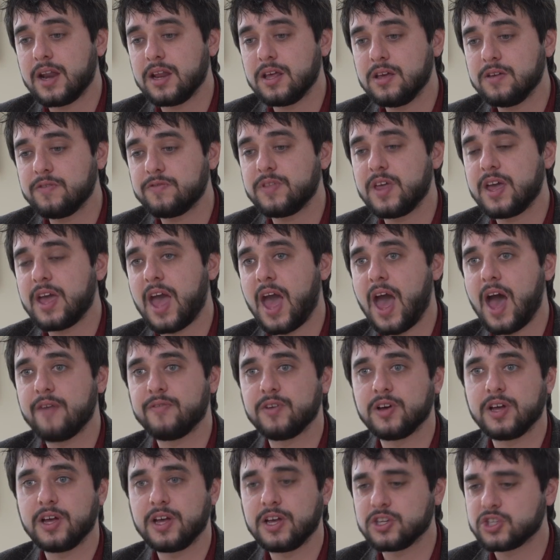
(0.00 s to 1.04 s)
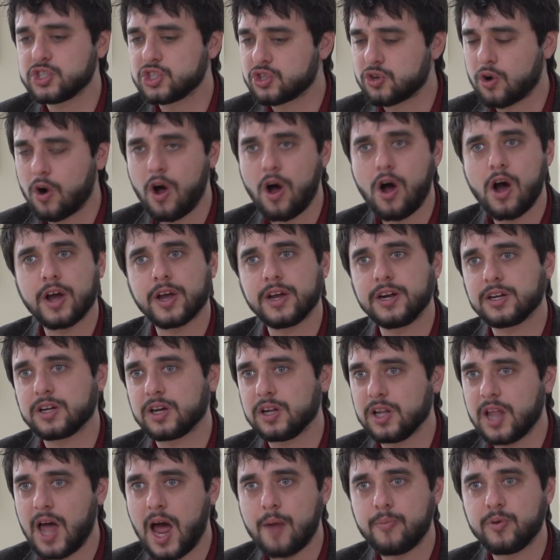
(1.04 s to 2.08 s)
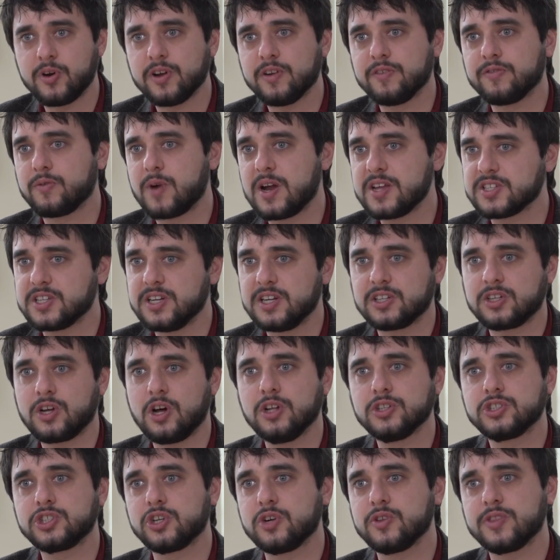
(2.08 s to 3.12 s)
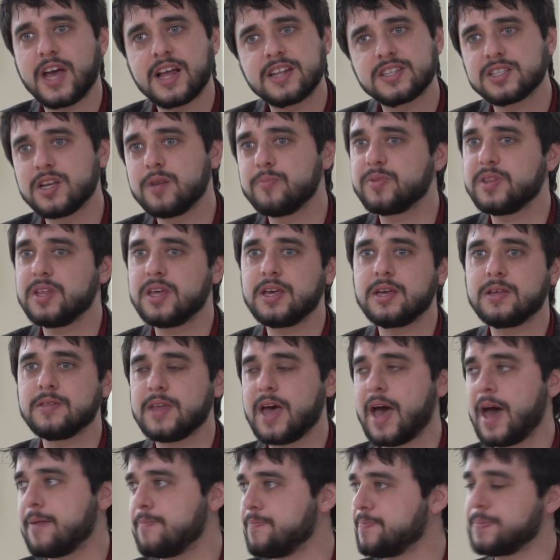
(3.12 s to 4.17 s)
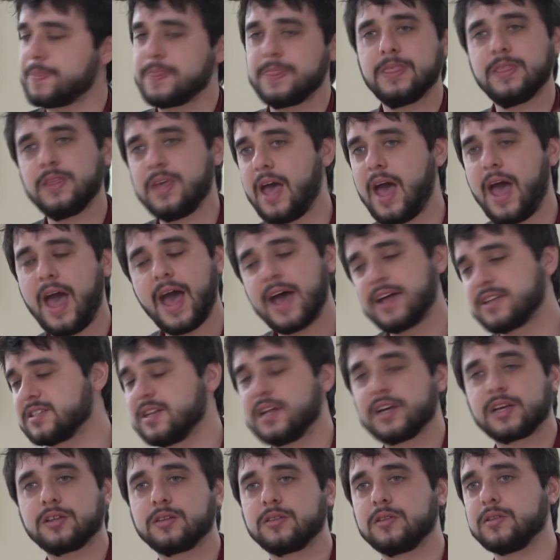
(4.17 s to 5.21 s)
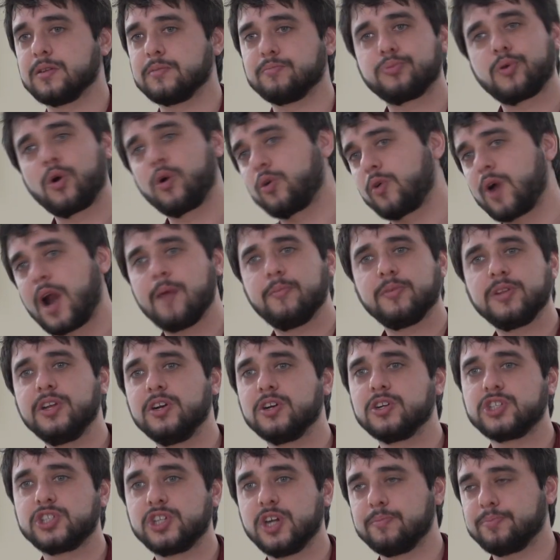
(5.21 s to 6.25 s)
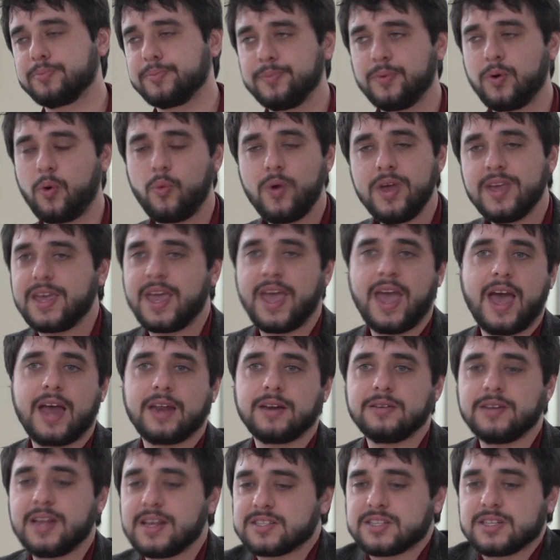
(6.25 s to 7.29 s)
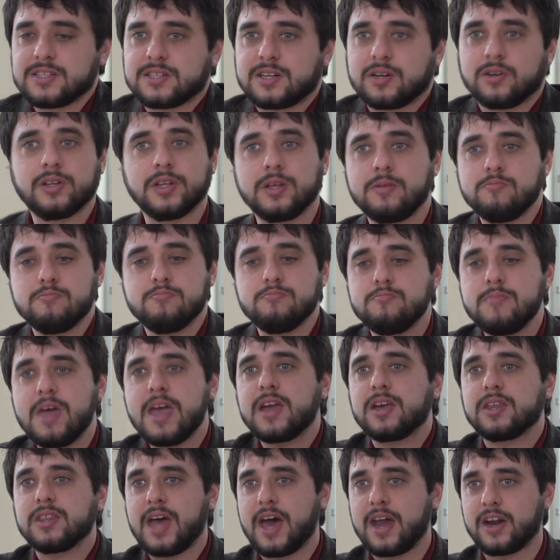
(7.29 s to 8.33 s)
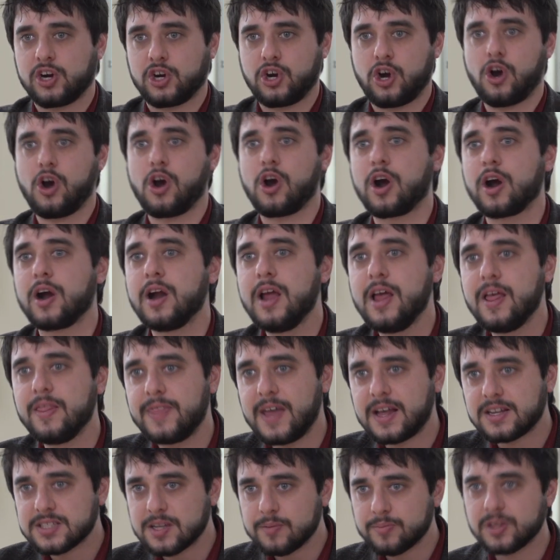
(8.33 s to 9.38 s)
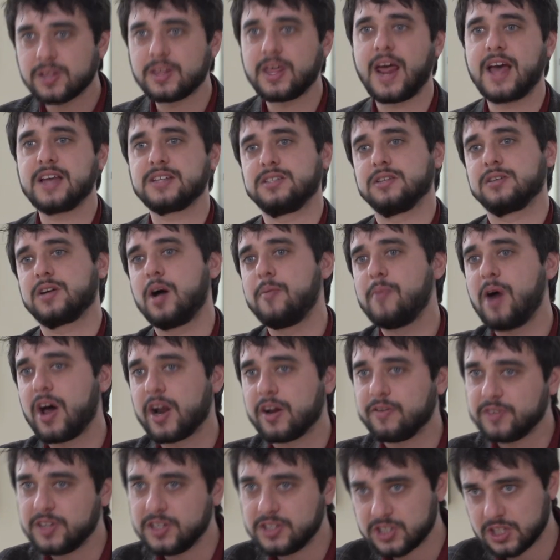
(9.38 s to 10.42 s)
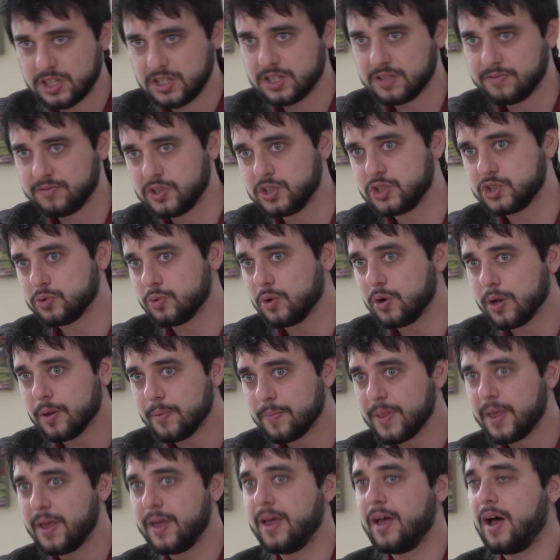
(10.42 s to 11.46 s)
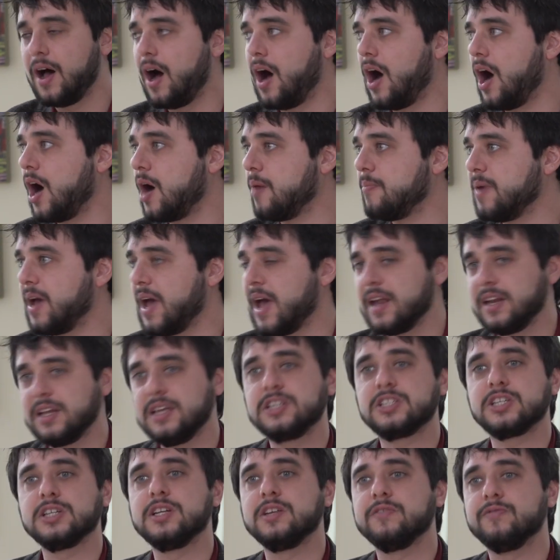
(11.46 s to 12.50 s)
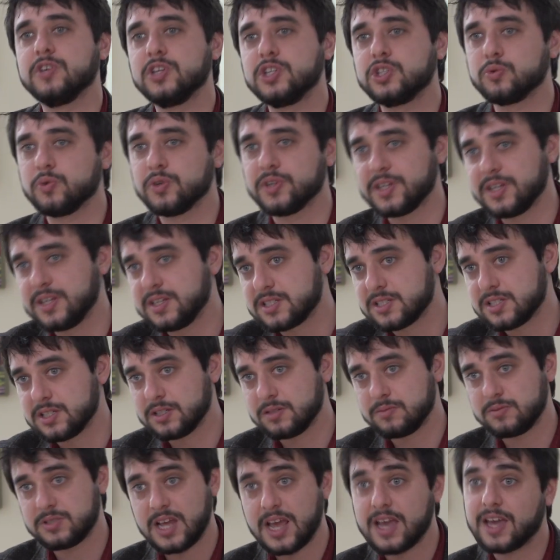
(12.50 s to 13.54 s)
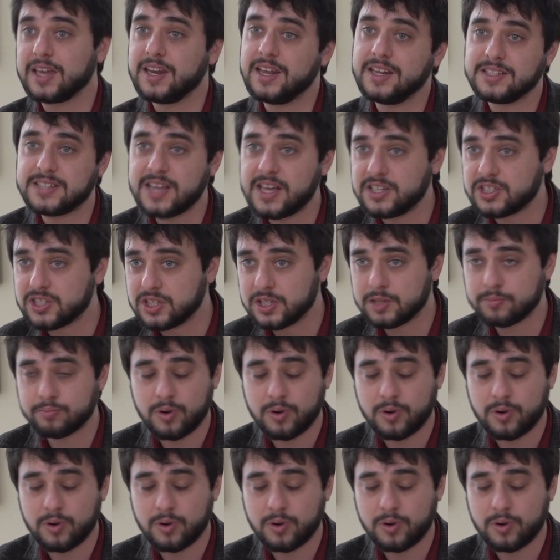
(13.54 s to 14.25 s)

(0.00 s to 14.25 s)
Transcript: if they have a strong and collaborative resident culture, that's something that, as like the program leadership, we can't necessarily make that occur. That's something that has to come out of each individual. And each individual needs to take an intentioned